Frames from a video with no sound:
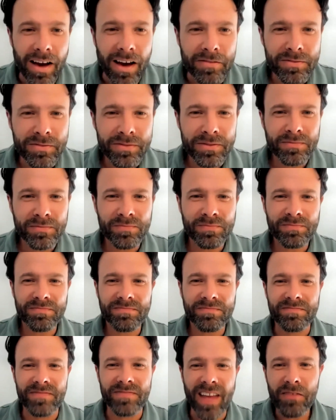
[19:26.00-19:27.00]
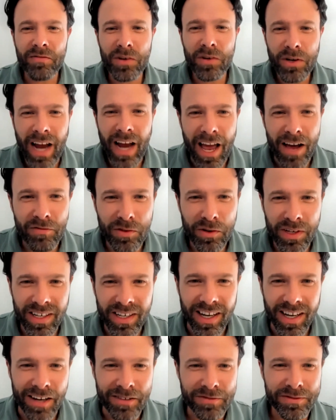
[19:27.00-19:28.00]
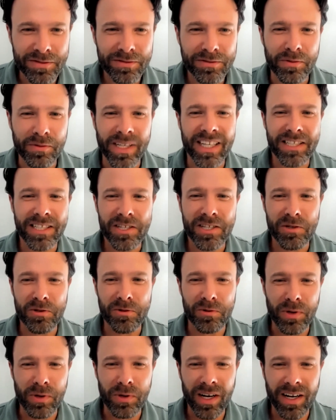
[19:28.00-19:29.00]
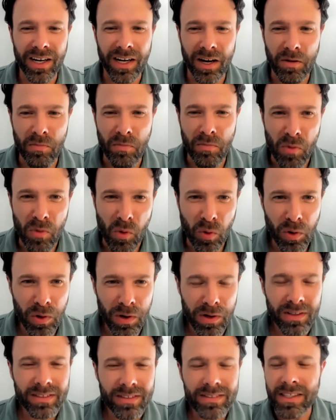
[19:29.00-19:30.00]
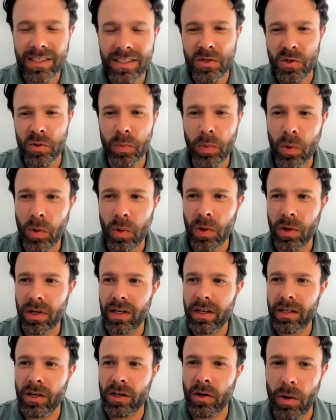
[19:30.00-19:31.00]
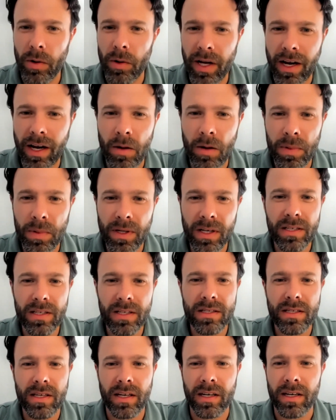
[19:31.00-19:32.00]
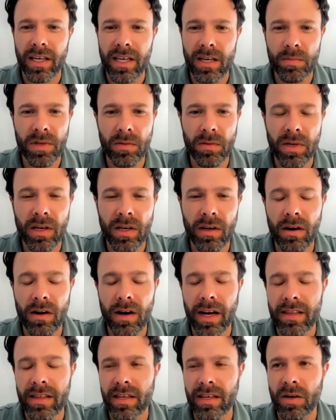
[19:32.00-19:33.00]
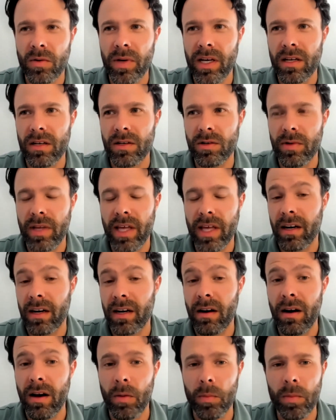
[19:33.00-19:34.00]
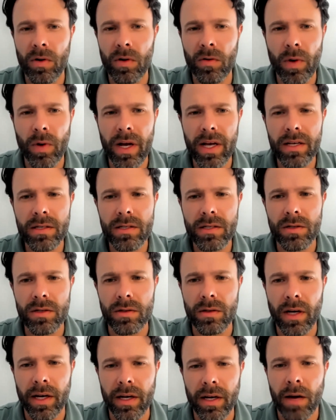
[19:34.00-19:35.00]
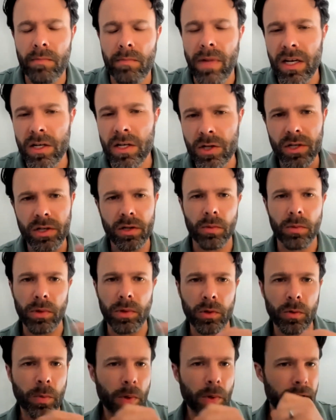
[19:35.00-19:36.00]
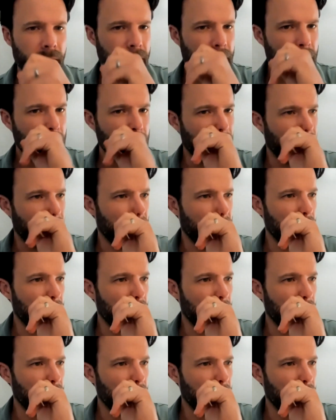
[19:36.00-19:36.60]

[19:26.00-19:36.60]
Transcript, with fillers: enough. Never, ever enough. We need to do more to support growing companies and keep them here. I think we can do that in a number of ways. I mentioned the blueprint.